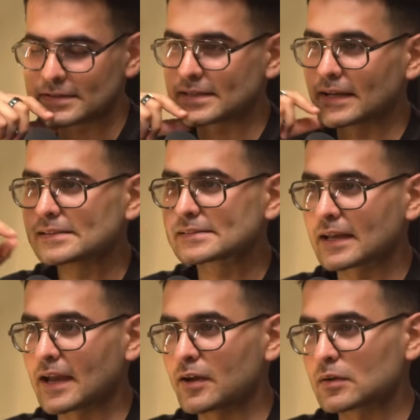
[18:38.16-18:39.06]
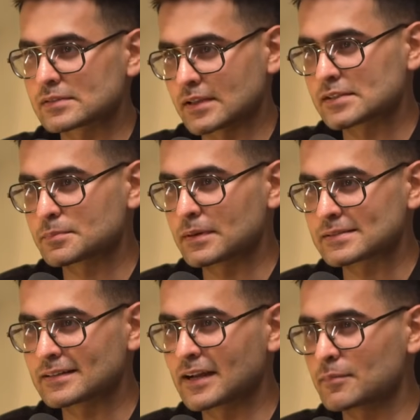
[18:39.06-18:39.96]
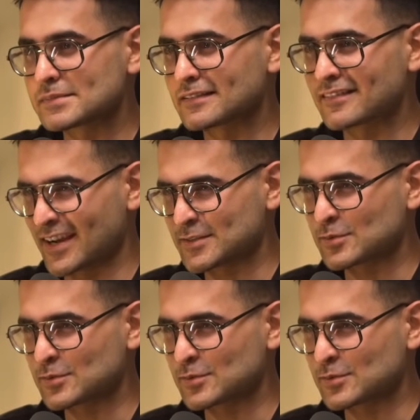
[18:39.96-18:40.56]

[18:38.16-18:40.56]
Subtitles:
a sales guy or a salesperson comes and tries